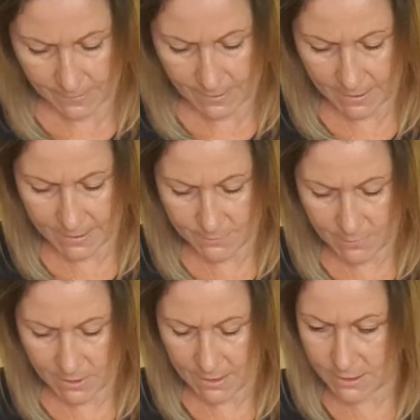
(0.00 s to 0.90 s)
Again, you
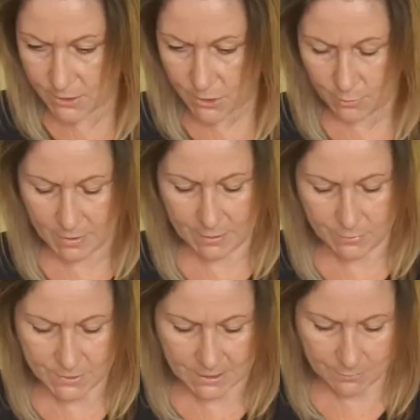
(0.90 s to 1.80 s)
may need 2
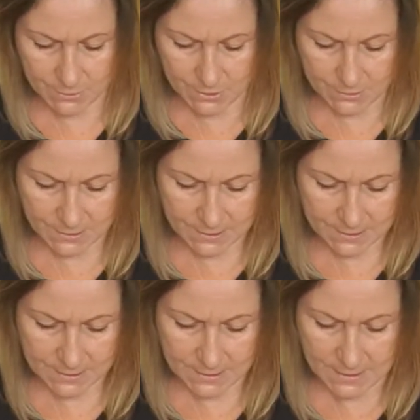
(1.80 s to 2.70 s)
people to help you do this.
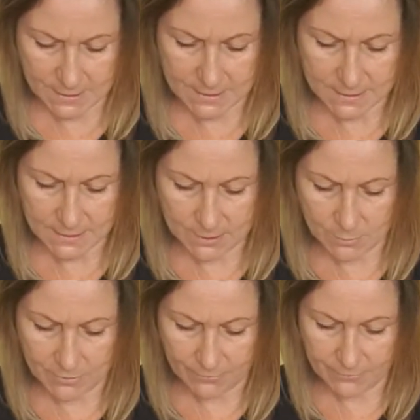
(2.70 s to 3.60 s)
It's a little
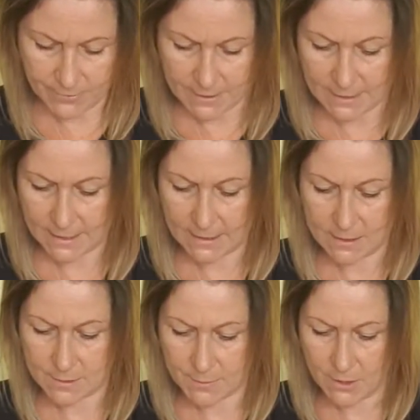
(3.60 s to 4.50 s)
bit fiddly,
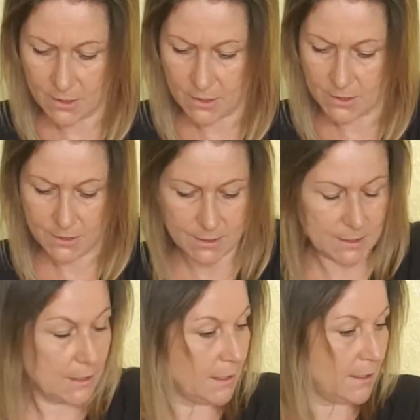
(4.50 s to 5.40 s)
a bit harder
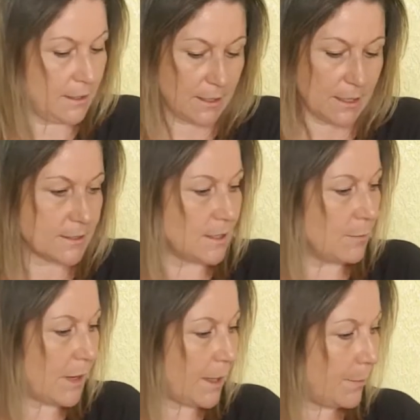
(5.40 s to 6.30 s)
than
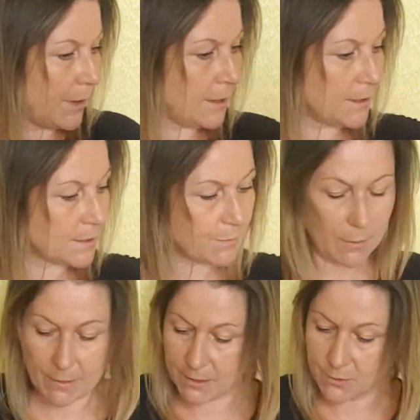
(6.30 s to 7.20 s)
cutting paper. Let's
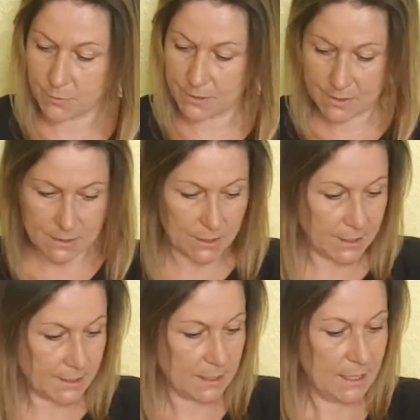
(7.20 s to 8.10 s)
pop that to one
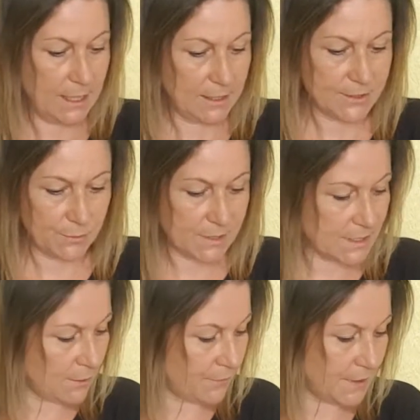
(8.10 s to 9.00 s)
side. So we
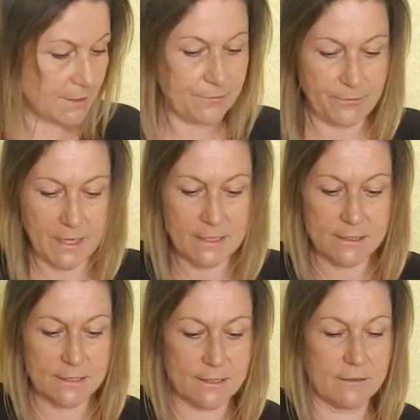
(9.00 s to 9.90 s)
see if this
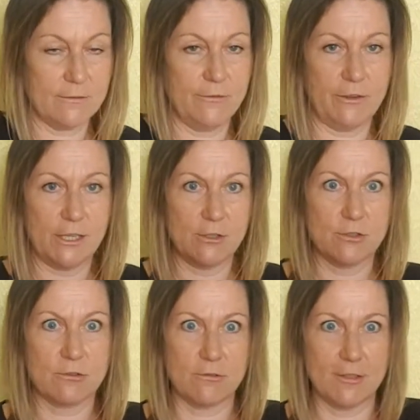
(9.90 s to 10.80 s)
fits. Fingers
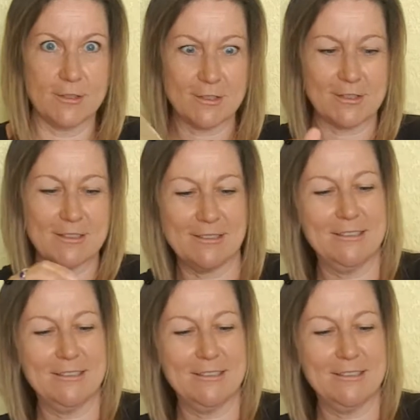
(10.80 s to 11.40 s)
crossed.